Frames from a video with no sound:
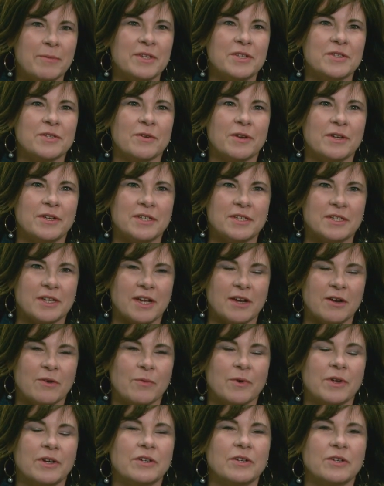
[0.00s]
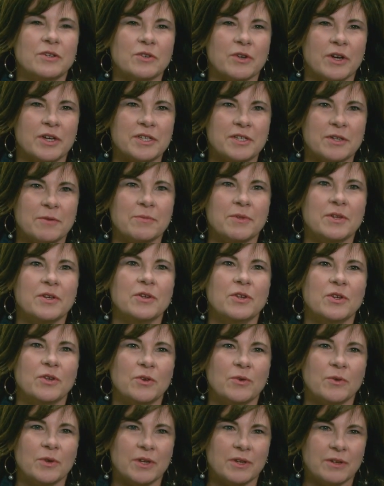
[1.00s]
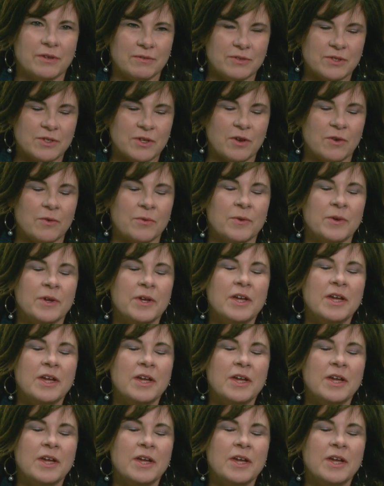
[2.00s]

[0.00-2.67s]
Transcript: and so I decided I wanted to try something new, and so